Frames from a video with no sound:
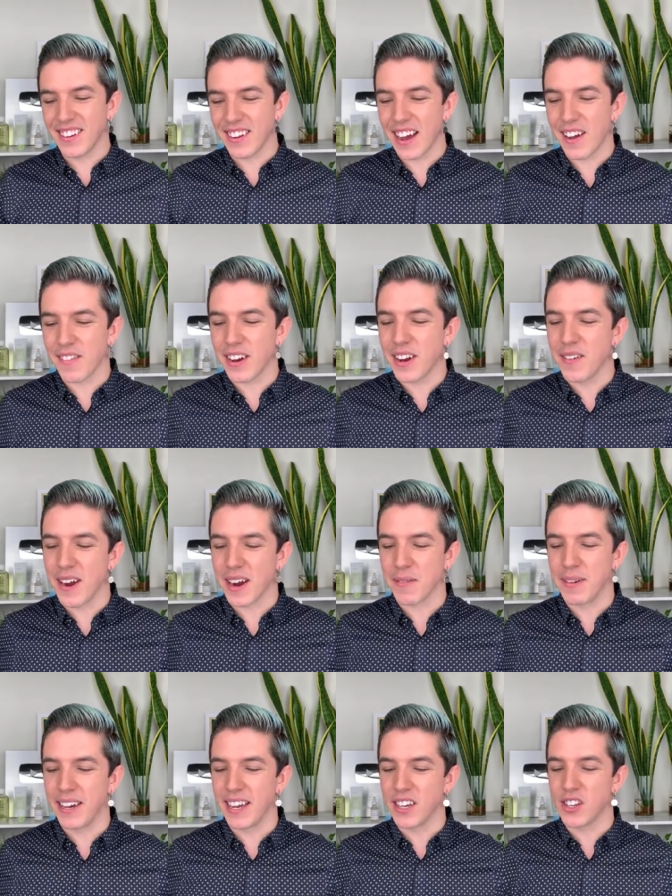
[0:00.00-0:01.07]
Do you have any
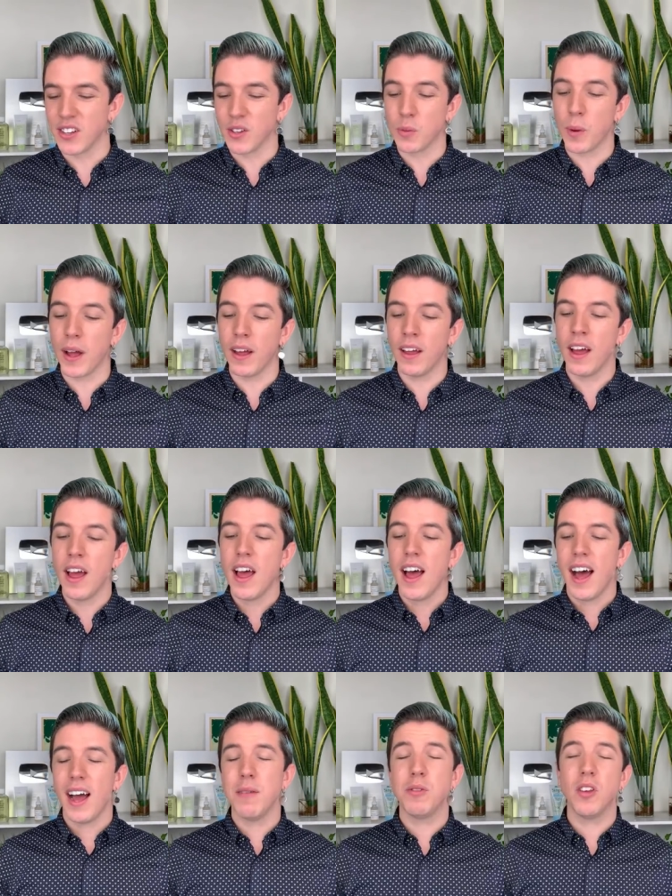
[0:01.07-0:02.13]
recommendations? Well,
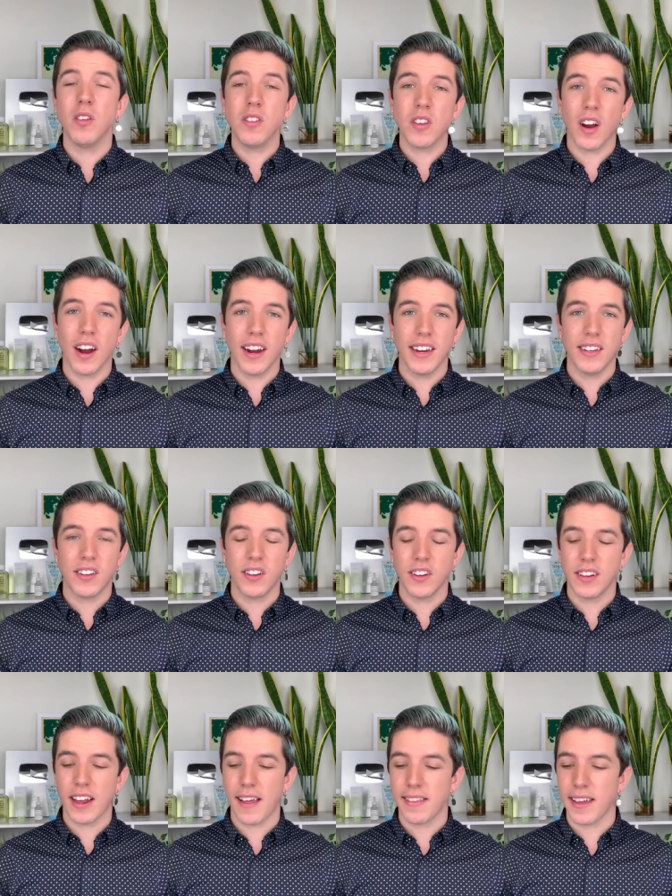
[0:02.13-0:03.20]
I'm so sorry to
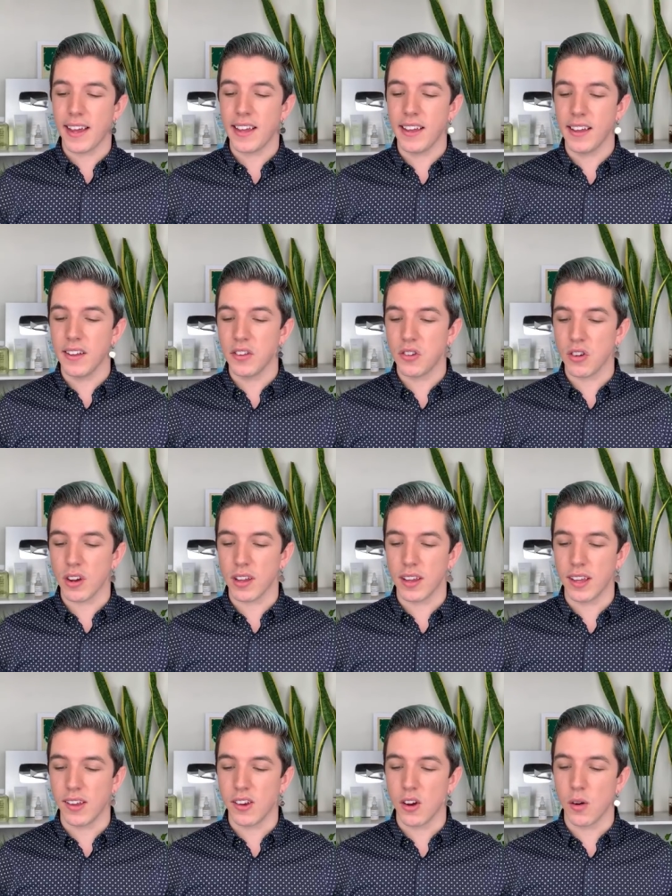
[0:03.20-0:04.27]
your dad that he is
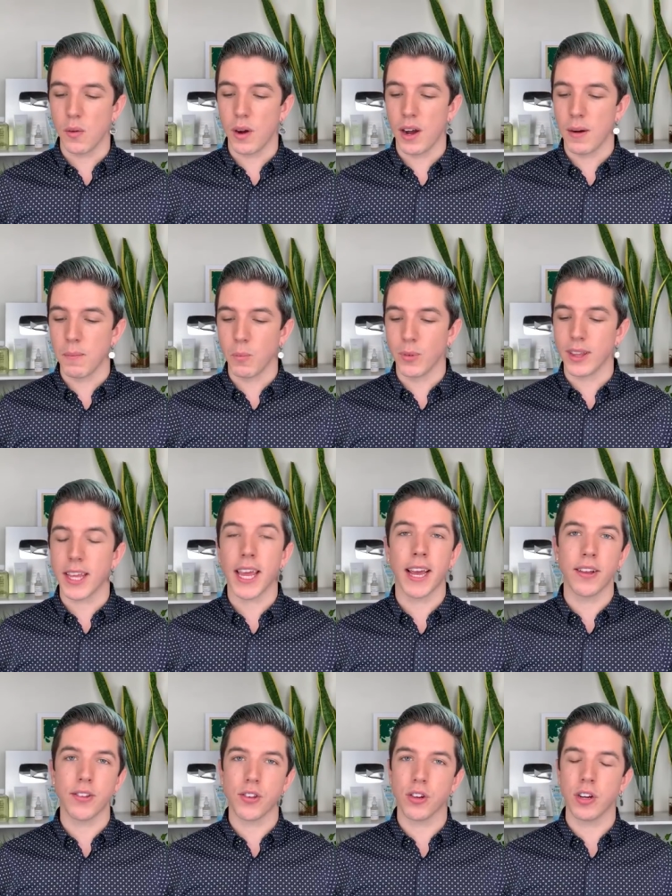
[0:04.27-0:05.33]
struggling, you know, um, with
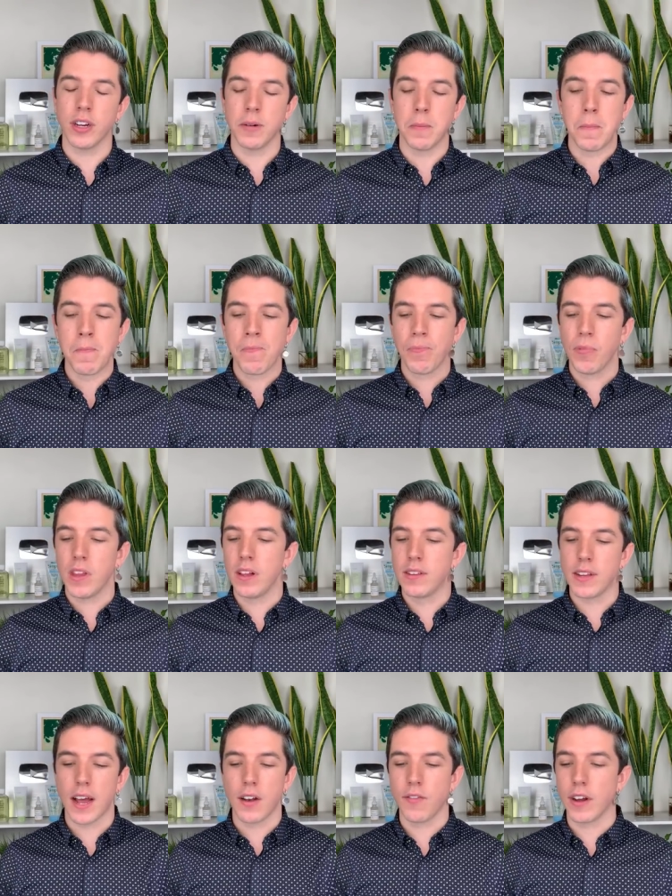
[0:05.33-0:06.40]
cancer and the
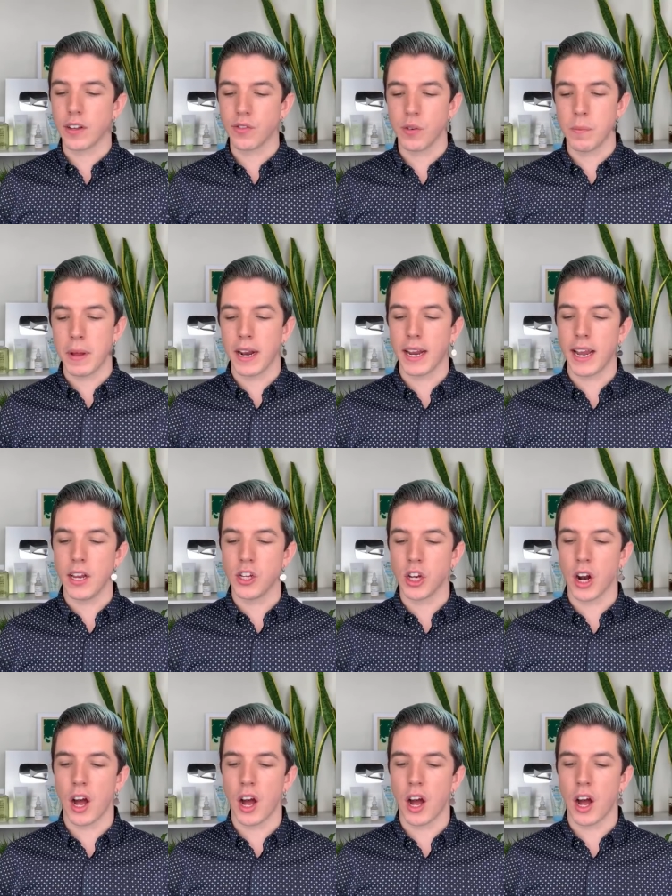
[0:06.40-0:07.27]
side effects from medication.